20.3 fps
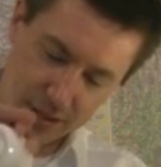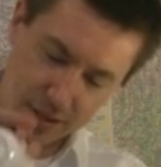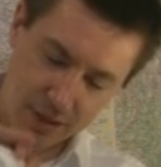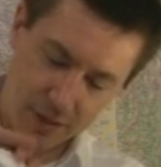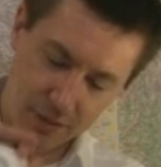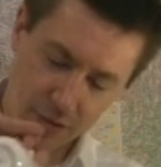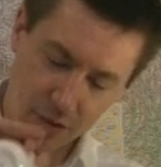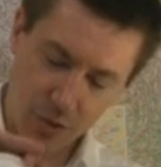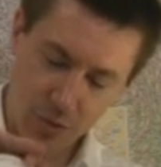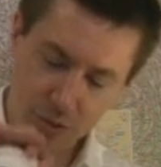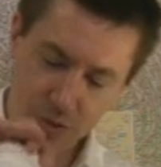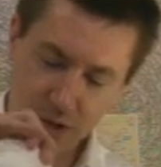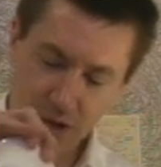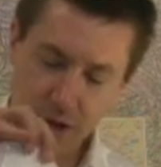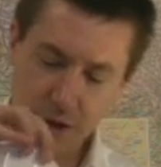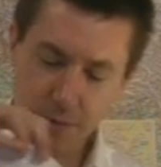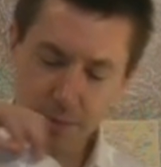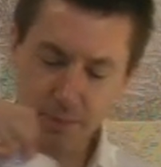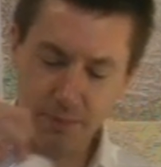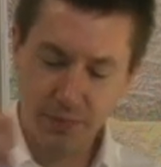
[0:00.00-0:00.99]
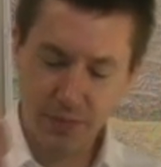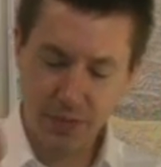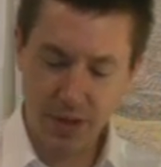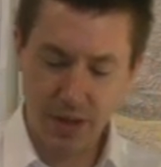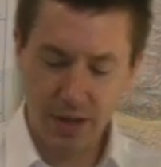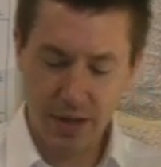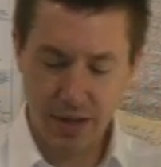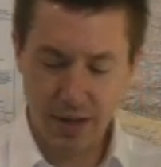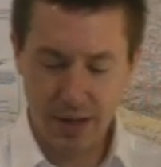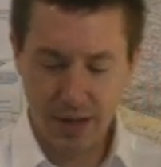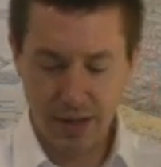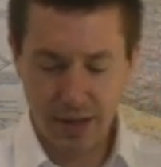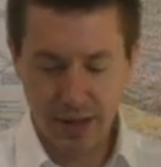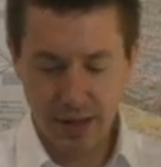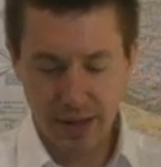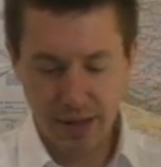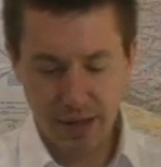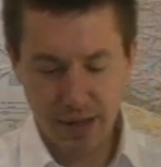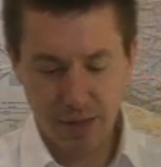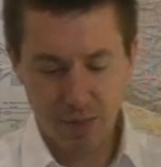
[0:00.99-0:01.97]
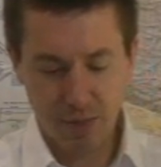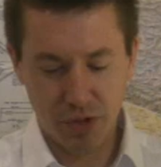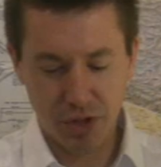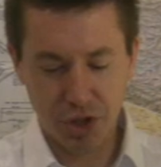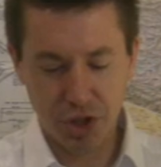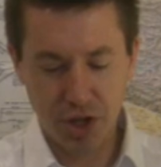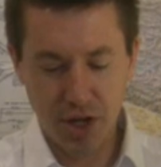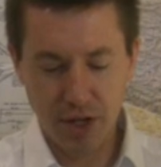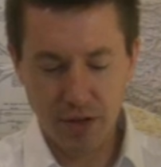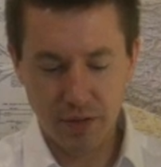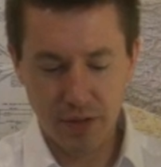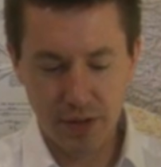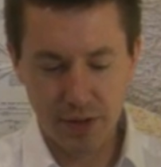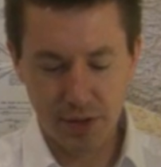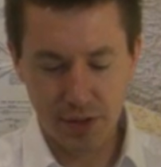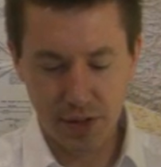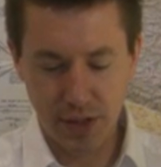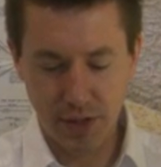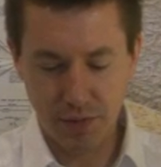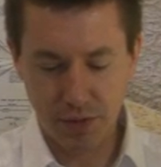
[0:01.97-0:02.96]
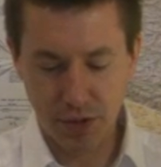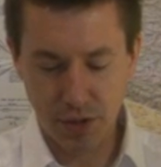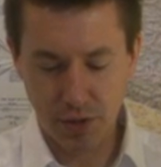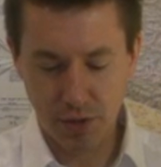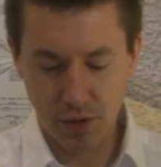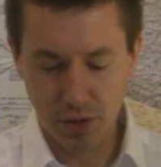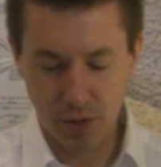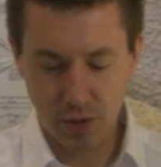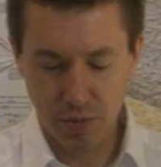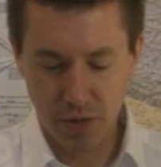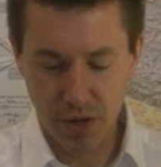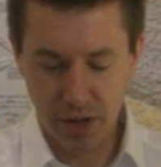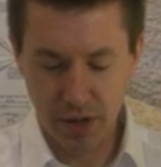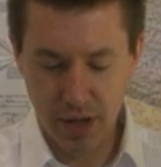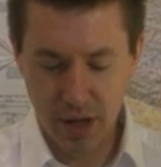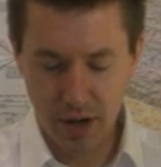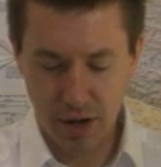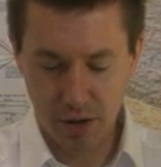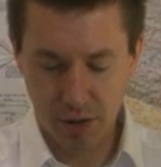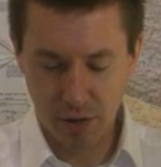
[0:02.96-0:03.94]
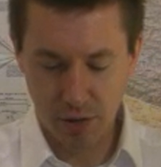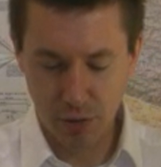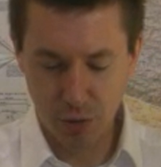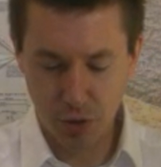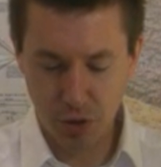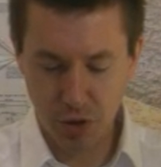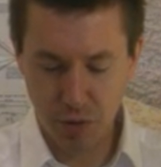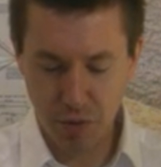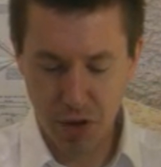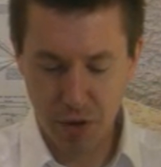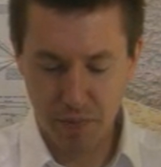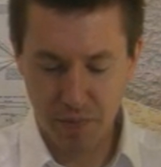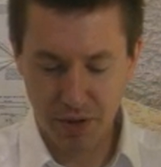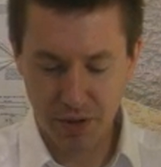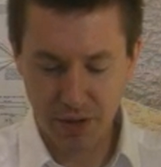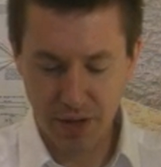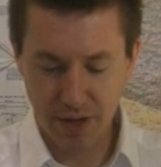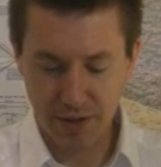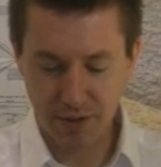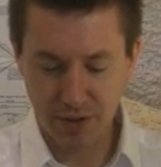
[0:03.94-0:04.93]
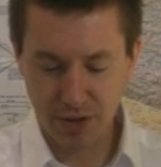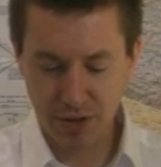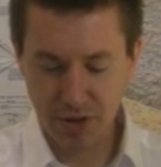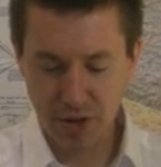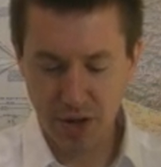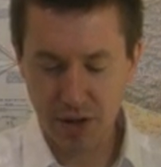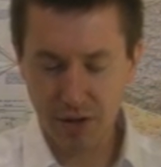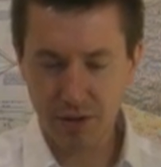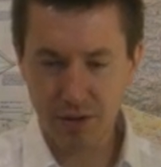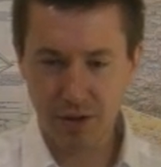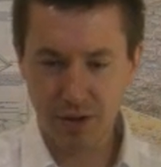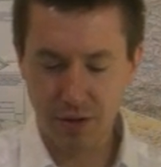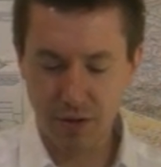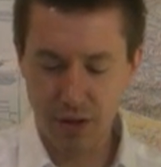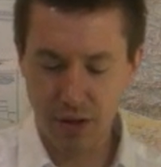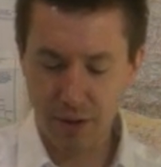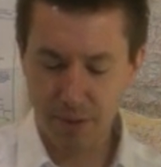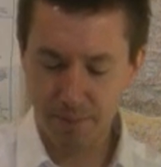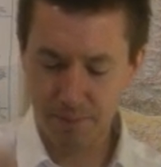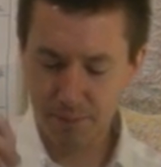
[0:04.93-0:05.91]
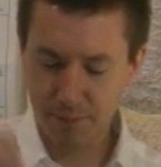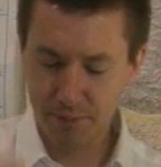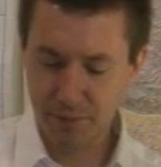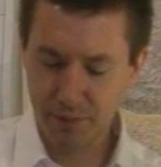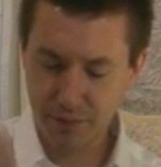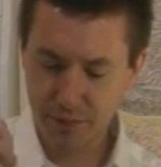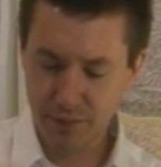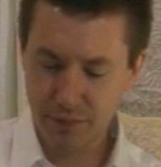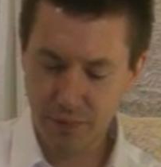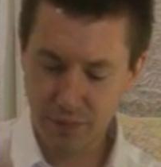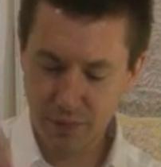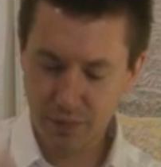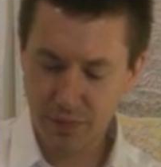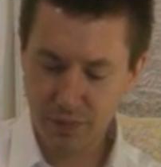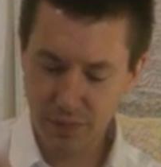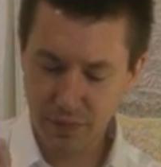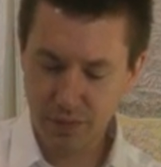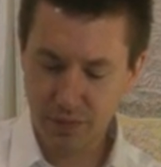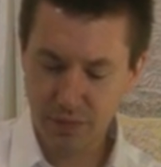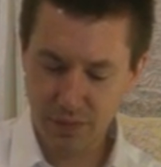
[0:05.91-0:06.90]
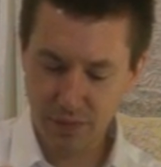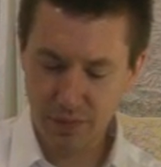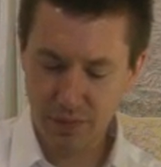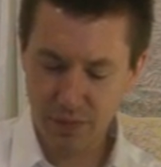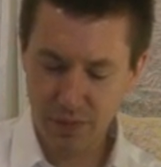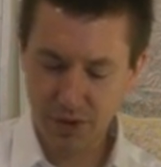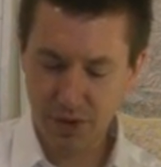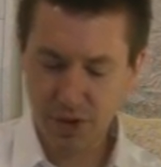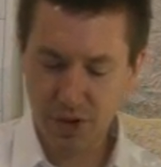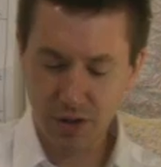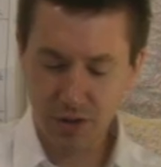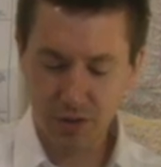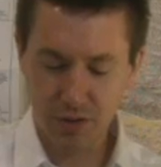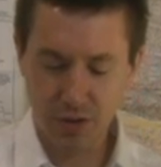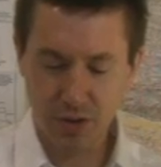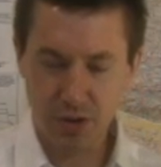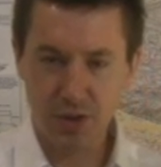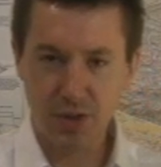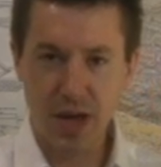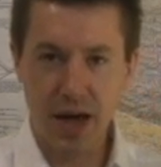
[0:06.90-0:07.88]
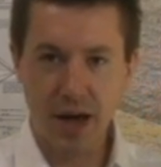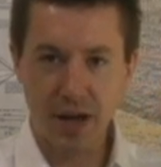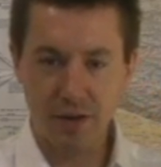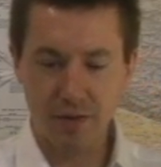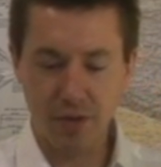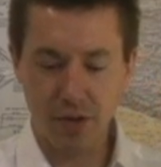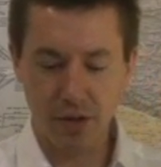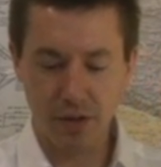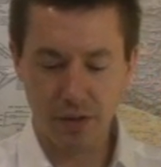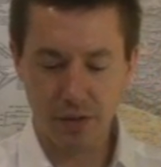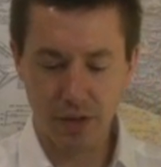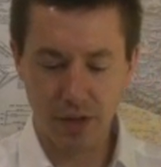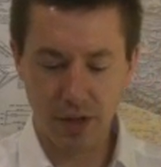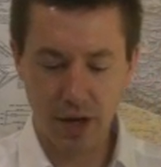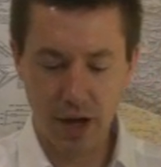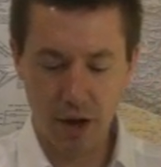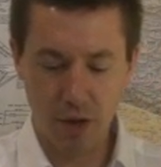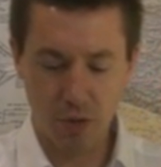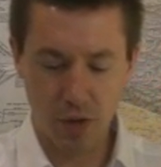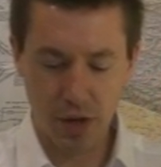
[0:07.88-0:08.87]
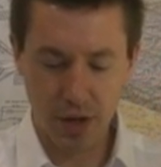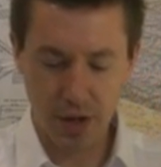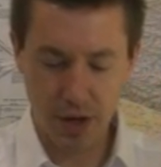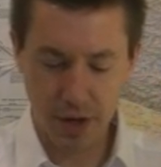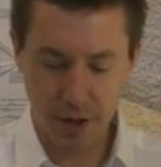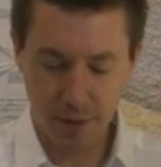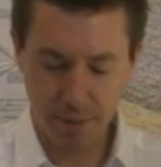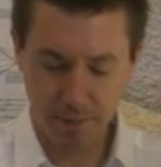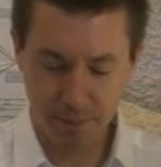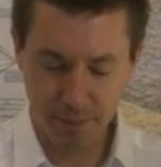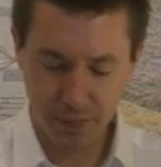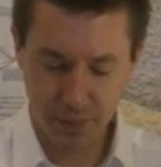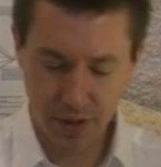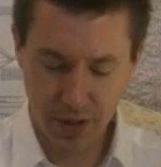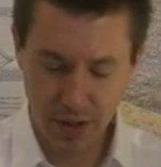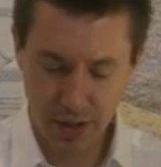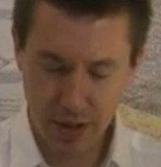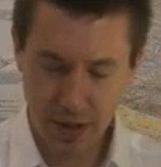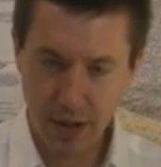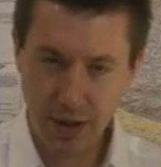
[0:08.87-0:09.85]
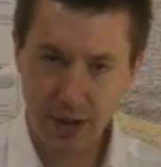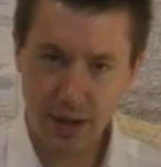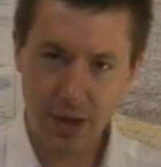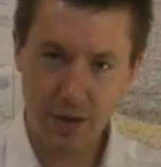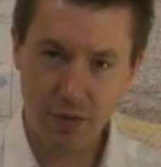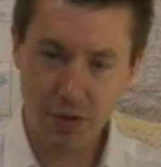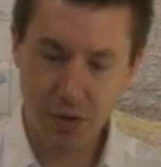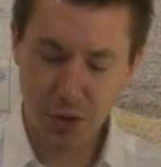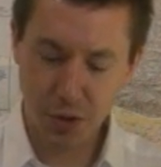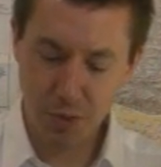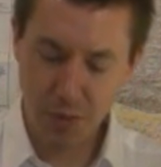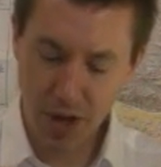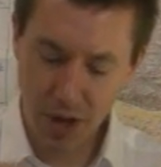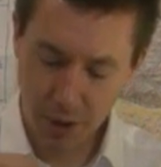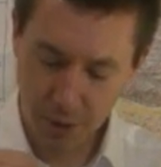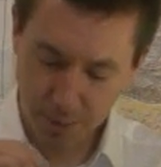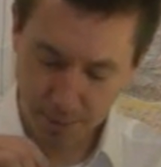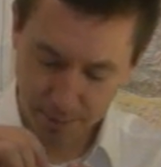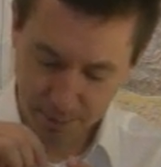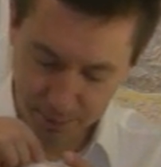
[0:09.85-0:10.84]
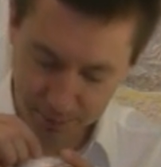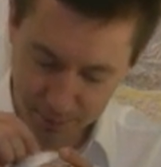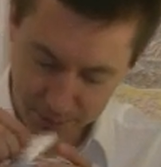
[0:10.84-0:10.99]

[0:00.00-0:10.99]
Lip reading: getting those out. I'm going to shake these leaves just a little bit, kind of loosen up as they stuck to the side of the Guy one here, and give it a smell.